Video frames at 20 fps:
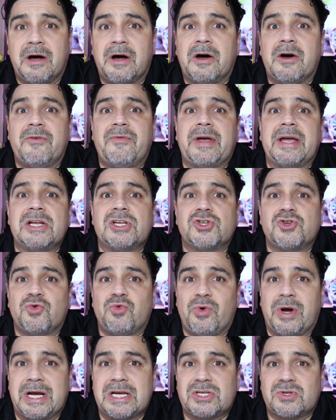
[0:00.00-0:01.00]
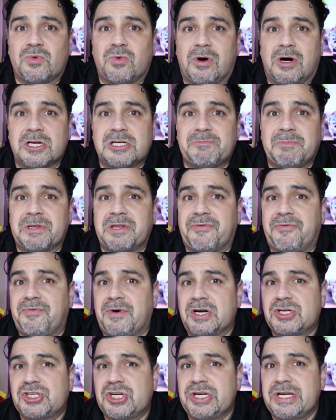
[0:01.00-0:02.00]
of a dress watch, but the
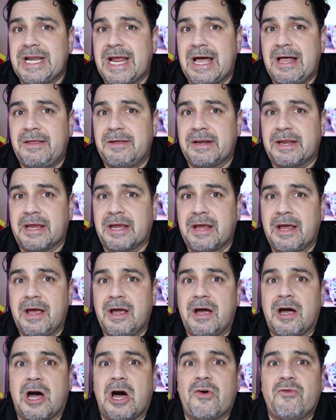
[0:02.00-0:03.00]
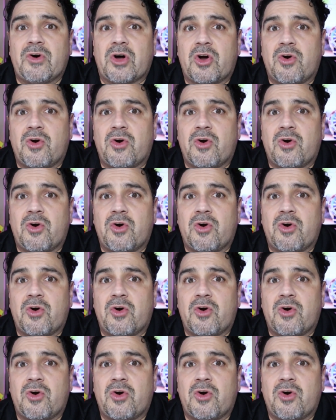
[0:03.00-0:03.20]
functionality of a